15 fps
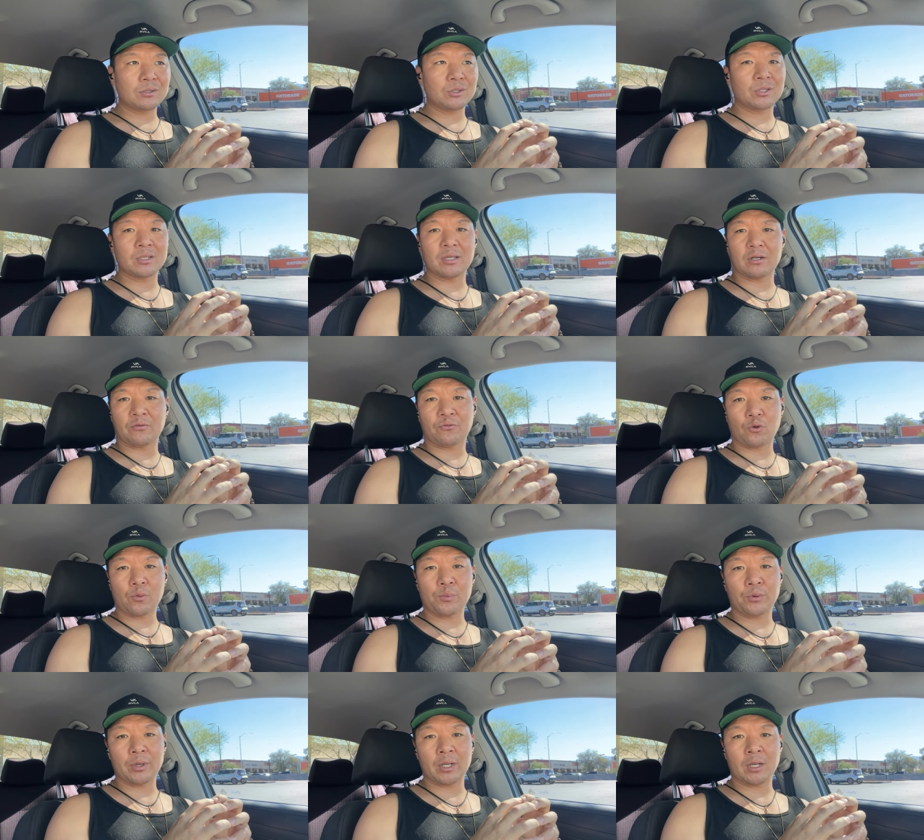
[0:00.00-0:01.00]
you can get a
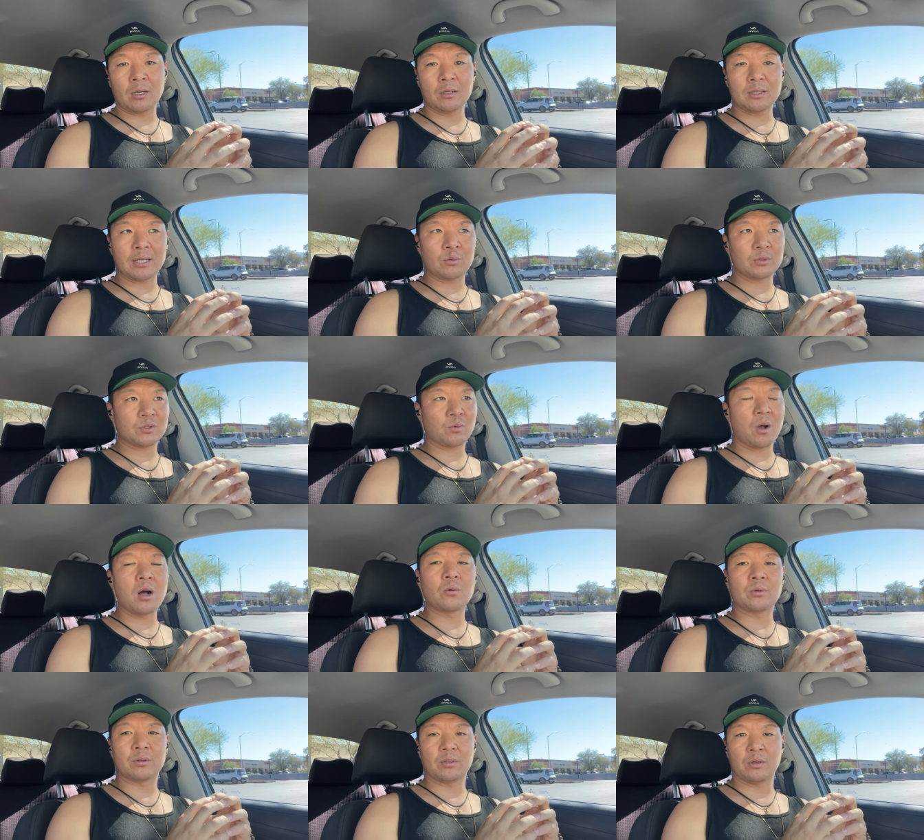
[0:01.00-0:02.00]
4.0, like what's
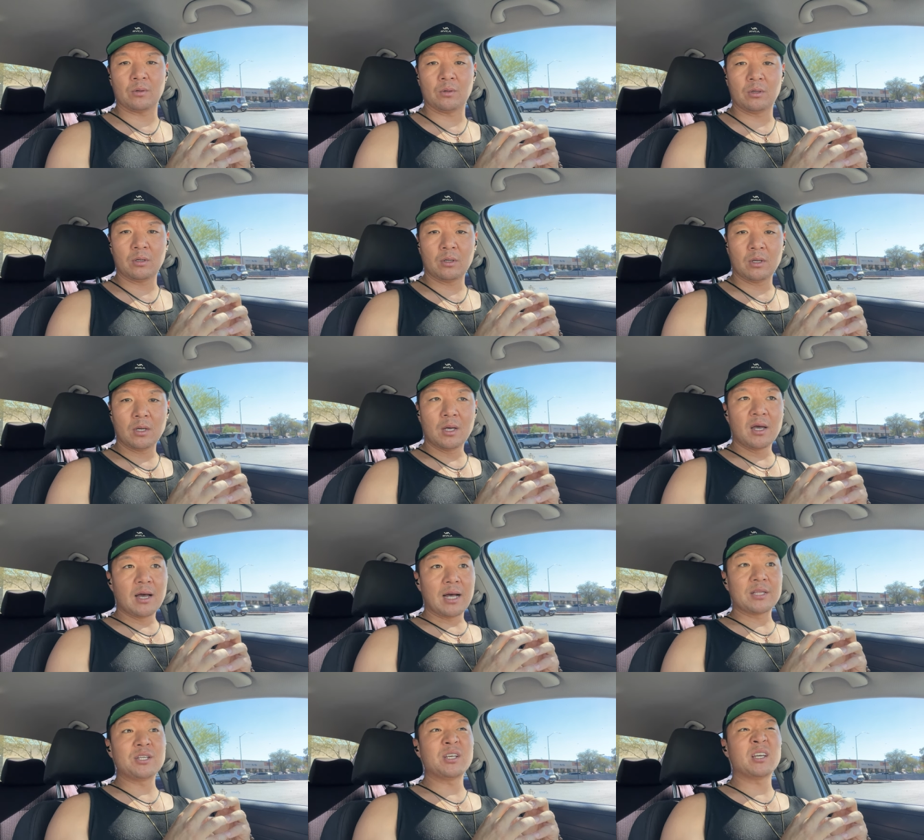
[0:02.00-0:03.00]
wrong with you?
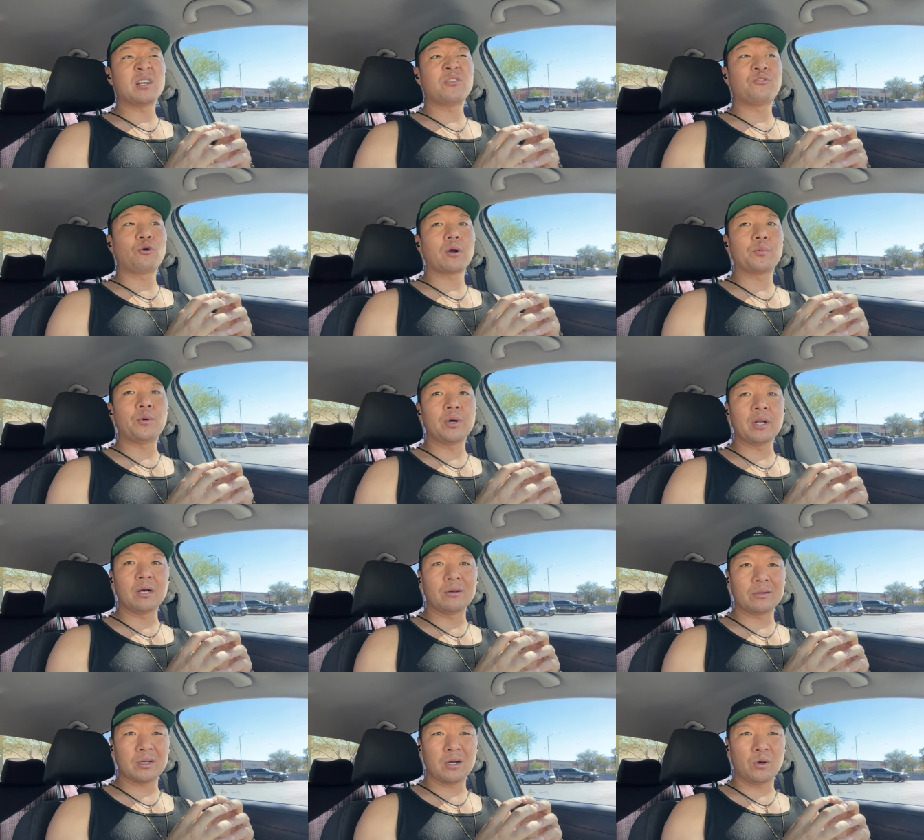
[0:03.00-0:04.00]
And then you get a 4.0
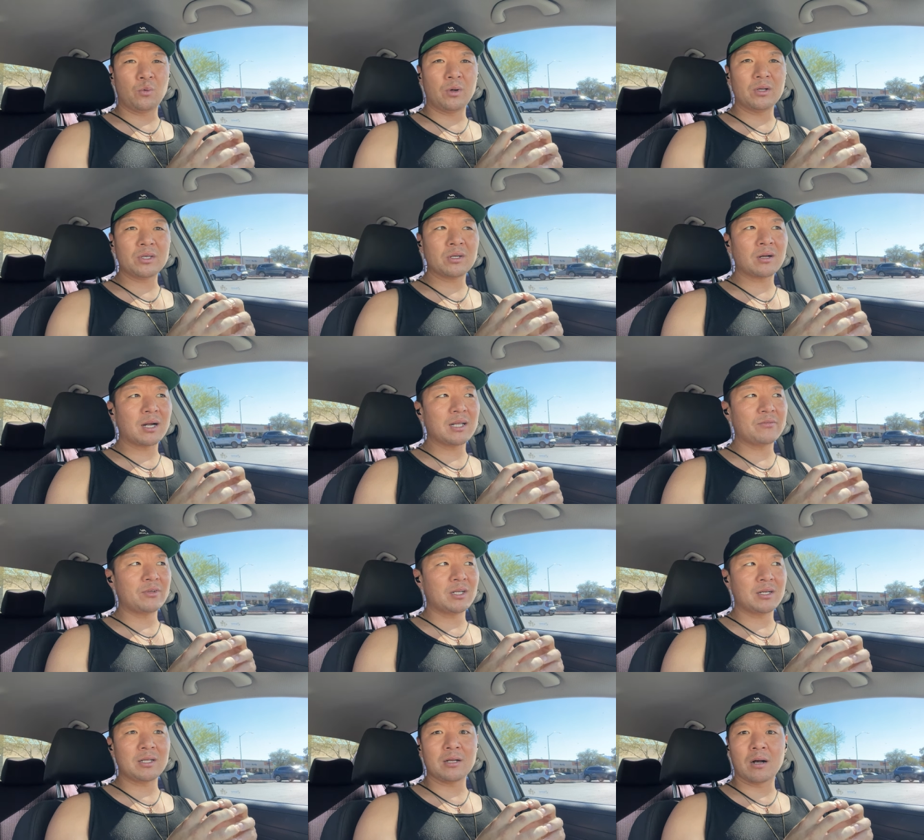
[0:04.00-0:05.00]
and they go, well, you're not even
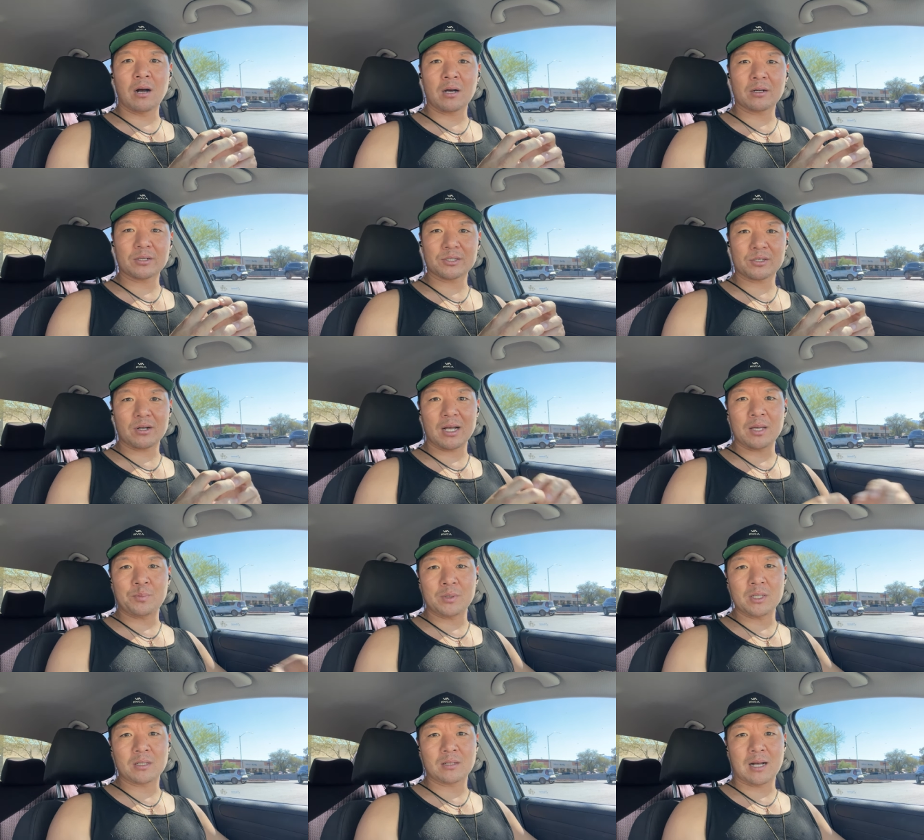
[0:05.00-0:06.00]
in any honors or
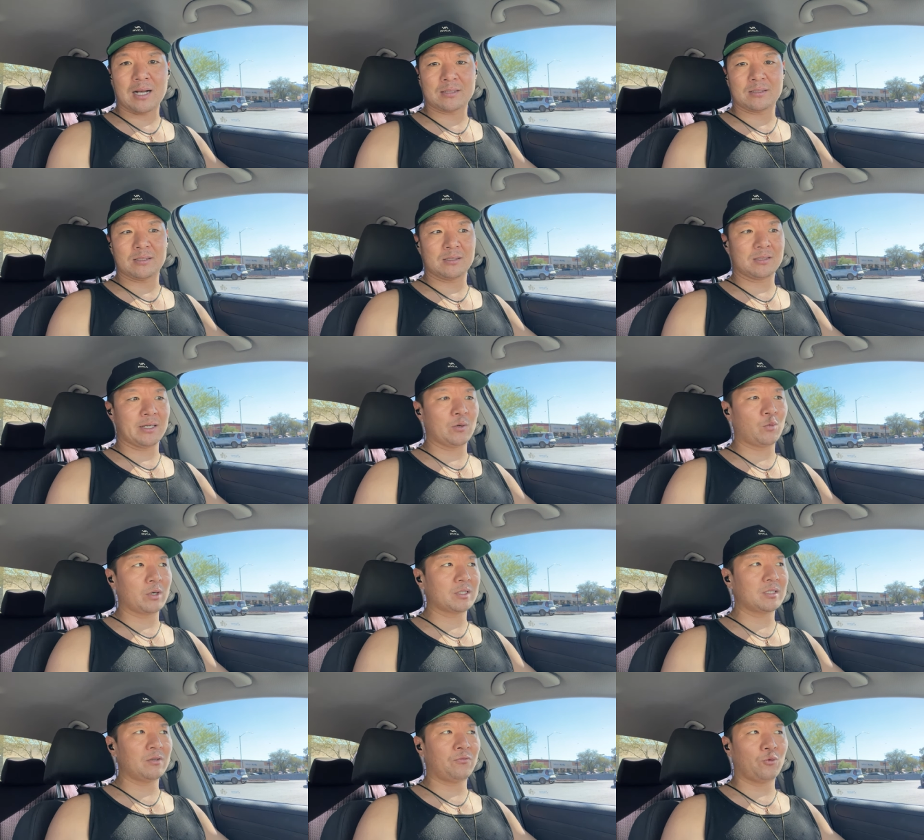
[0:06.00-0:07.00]
AP classes. Like,
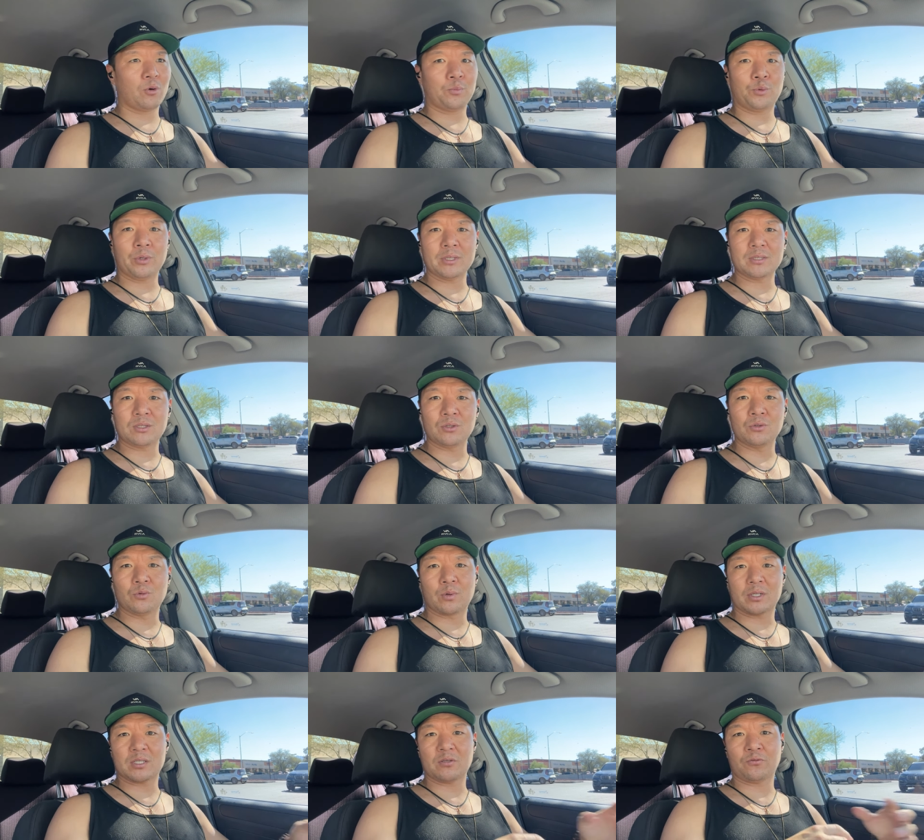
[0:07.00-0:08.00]
where's the 4.2?
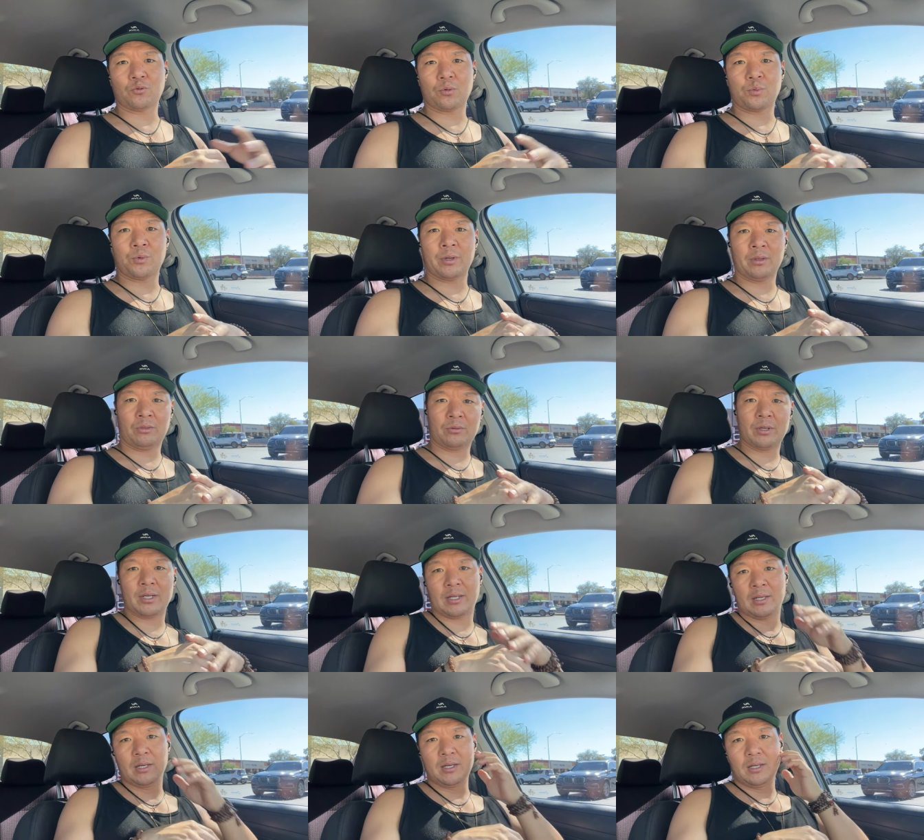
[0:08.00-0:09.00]
Where's the
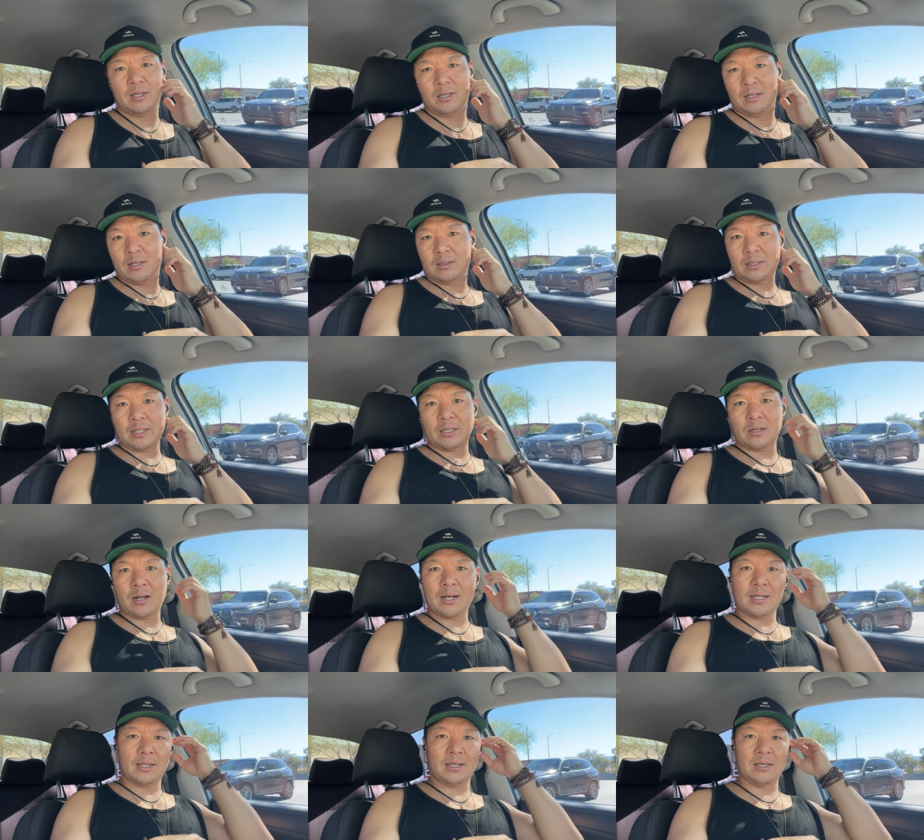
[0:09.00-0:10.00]
4.3? Like, you're
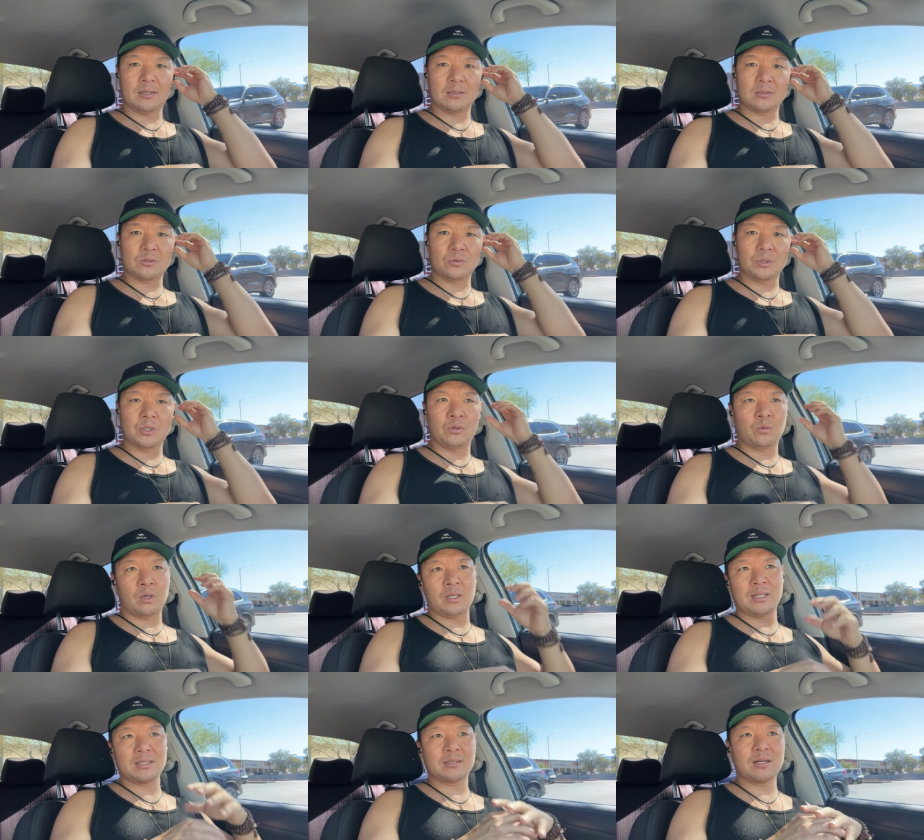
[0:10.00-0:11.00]
not going to get in the school you
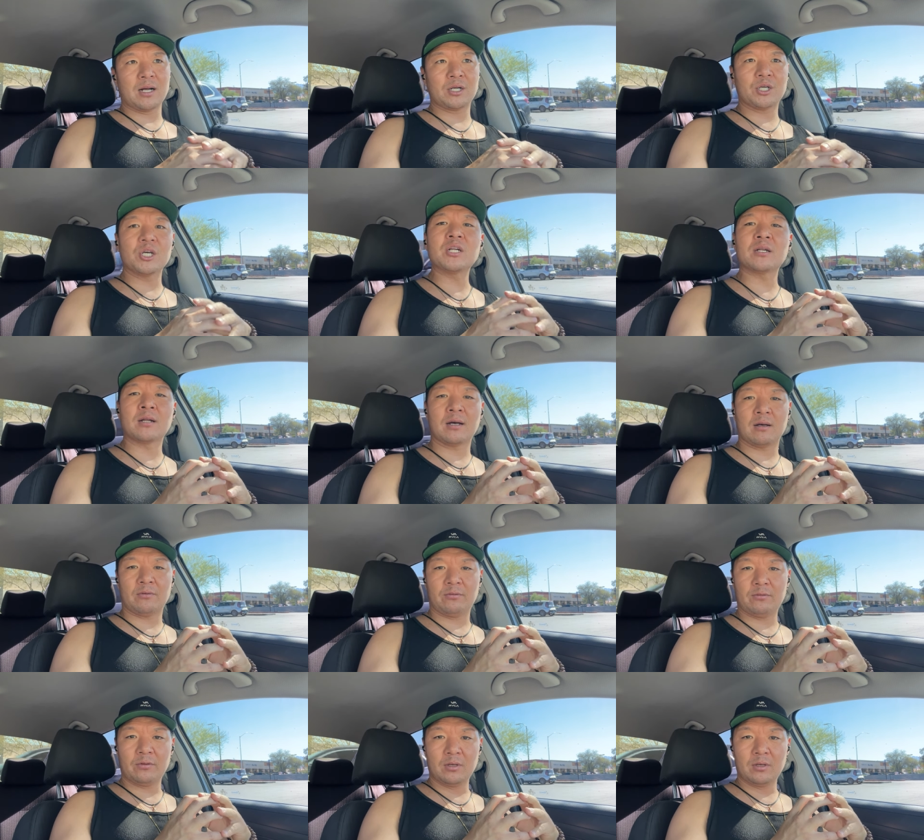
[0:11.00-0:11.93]
want. That's not good enough.